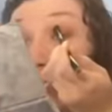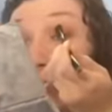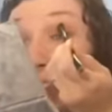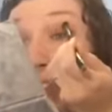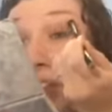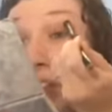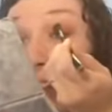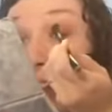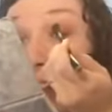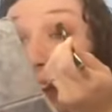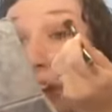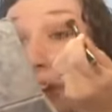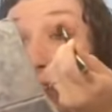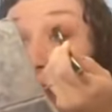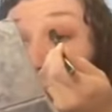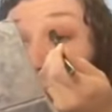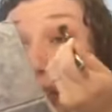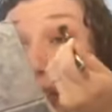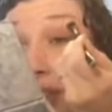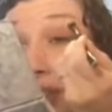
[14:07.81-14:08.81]
She
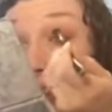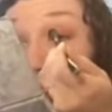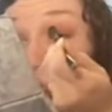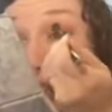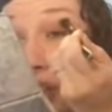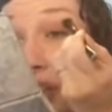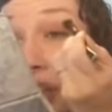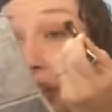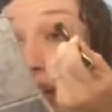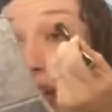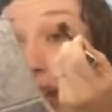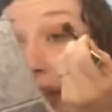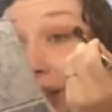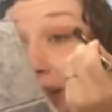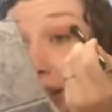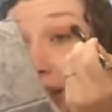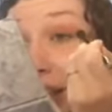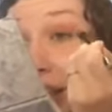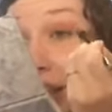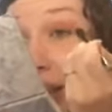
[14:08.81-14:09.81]
loves to
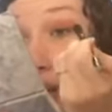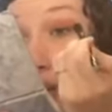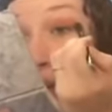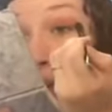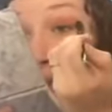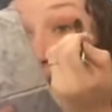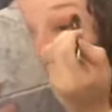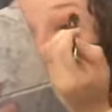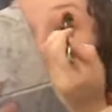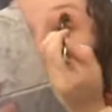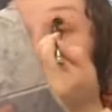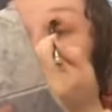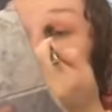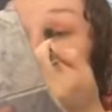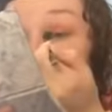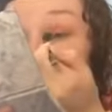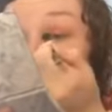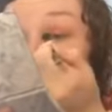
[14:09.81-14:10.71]
chase birds